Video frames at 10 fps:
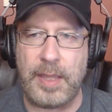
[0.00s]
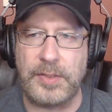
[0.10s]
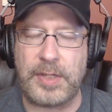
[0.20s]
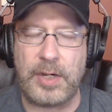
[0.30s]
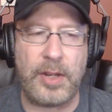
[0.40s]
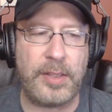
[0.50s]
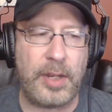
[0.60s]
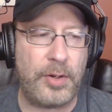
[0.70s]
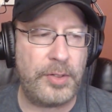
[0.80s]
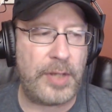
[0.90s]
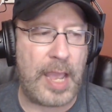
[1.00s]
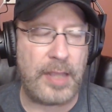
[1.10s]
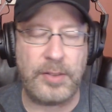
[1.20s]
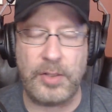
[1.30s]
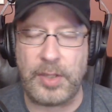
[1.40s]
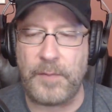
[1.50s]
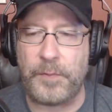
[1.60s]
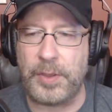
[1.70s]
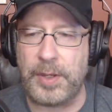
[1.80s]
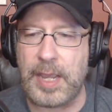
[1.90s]
is they're looking
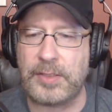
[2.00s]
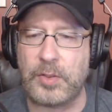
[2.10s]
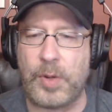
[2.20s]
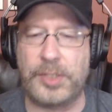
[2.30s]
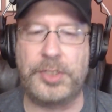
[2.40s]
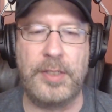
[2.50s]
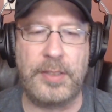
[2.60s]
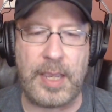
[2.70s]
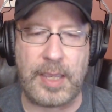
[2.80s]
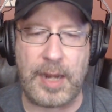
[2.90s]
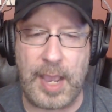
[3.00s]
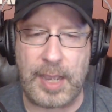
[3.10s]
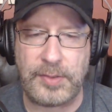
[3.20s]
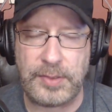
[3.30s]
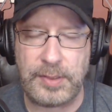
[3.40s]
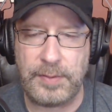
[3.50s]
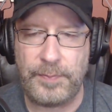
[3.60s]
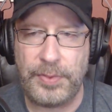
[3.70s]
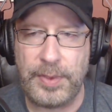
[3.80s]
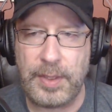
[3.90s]
for the next question that they can ask
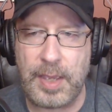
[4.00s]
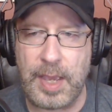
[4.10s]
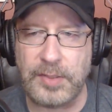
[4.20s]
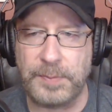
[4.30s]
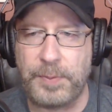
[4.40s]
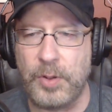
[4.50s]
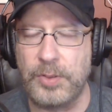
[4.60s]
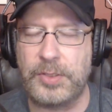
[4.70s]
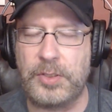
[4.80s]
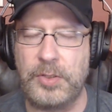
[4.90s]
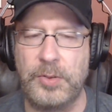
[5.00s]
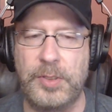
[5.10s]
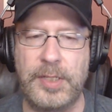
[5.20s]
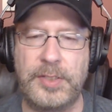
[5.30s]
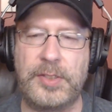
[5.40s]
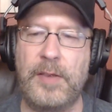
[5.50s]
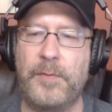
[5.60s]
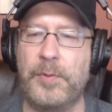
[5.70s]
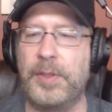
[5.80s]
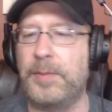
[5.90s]
as opposed to listening
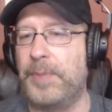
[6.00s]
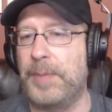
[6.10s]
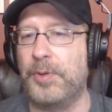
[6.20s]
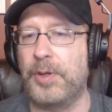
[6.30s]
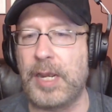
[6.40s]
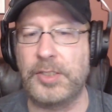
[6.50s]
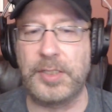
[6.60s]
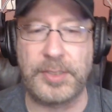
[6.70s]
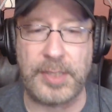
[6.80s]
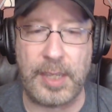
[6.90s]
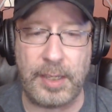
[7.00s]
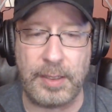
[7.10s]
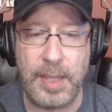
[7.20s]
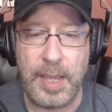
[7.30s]
for what the people are actually saying.